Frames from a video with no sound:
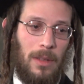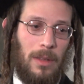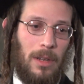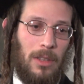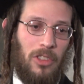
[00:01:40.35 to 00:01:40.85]

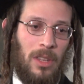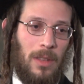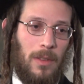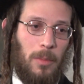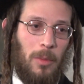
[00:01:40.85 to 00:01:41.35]
The agenda
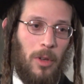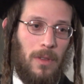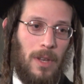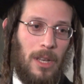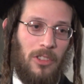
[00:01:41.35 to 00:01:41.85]
is to promote
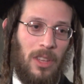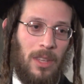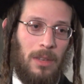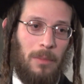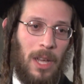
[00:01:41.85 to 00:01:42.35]
the Israeli
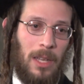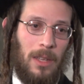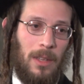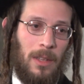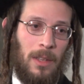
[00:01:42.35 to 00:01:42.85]
agenda, and my
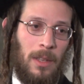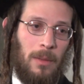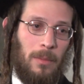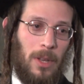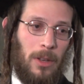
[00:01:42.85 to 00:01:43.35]

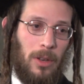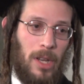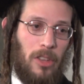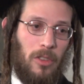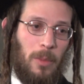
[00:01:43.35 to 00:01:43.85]

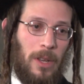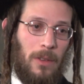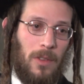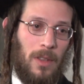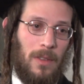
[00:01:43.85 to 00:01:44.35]
religious
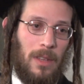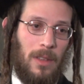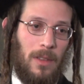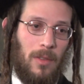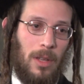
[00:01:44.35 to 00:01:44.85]
belief is that
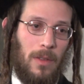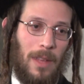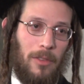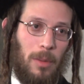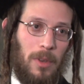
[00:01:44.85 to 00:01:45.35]
Israel does
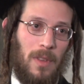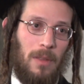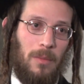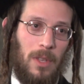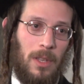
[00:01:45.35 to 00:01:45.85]
not
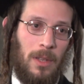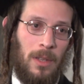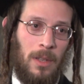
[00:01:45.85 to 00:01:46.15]
represent me.